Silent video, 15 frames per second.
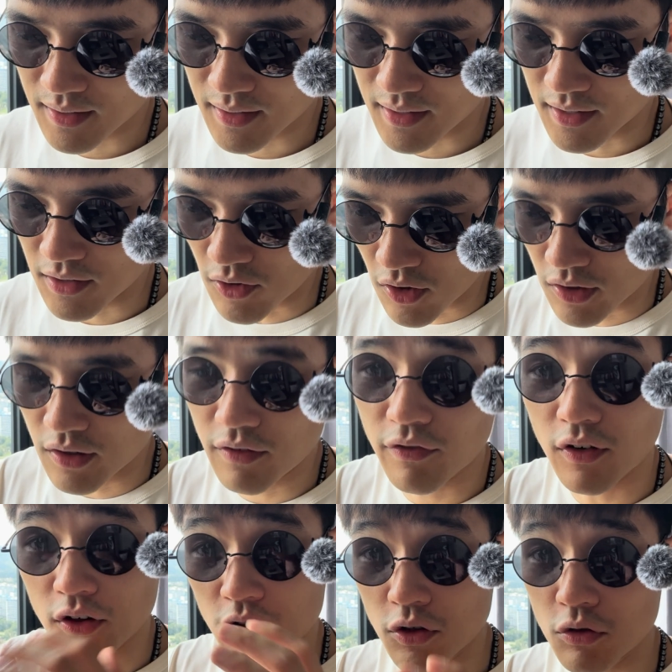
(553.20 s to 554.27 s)
in order
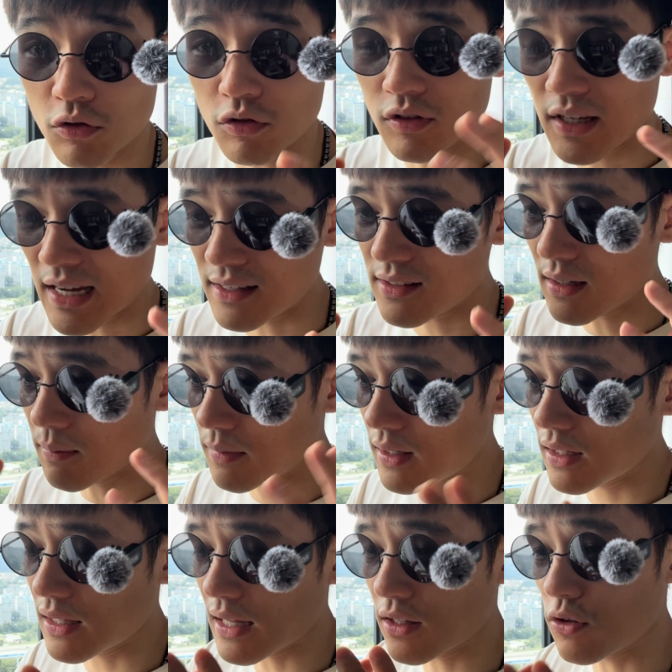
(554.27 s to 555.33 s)
for you to get
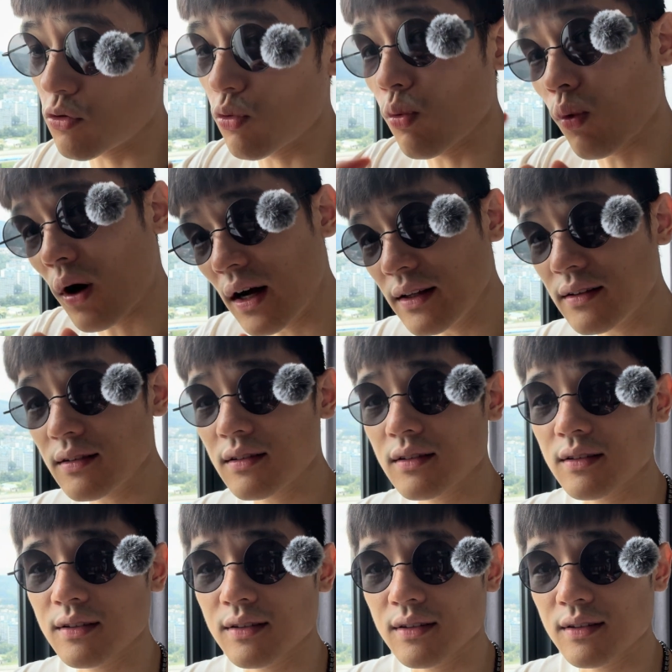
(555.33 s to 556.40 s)
something that you want,
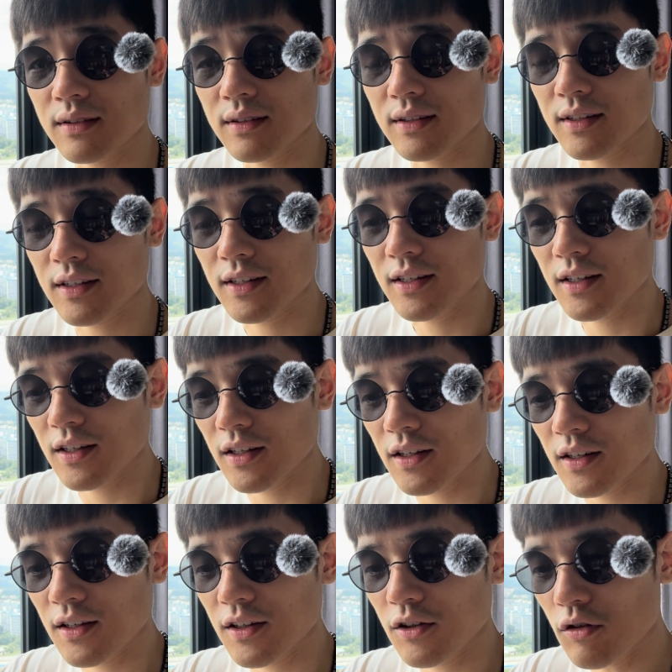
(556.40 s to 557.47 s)

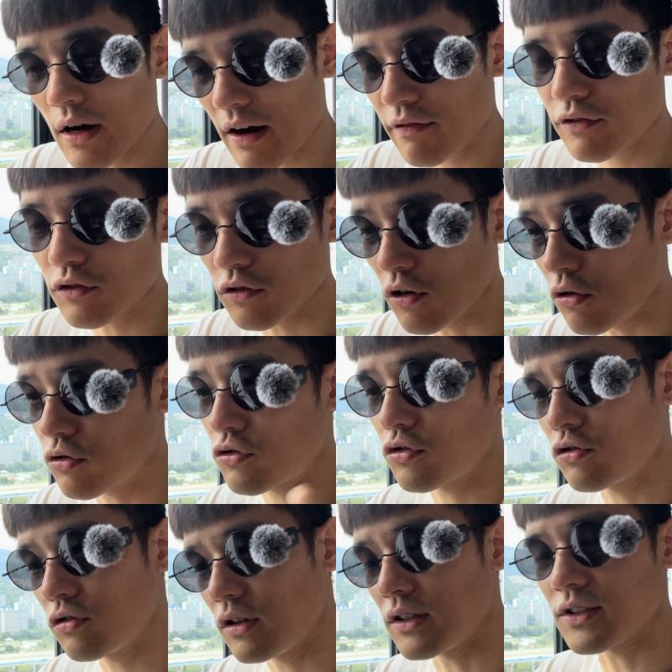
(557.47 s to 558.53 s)
you have to go
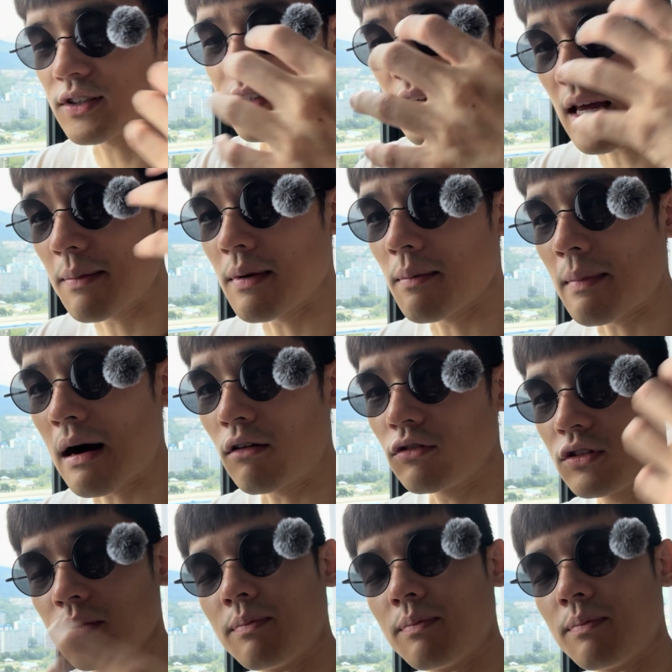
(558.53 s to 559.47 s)
through the same amount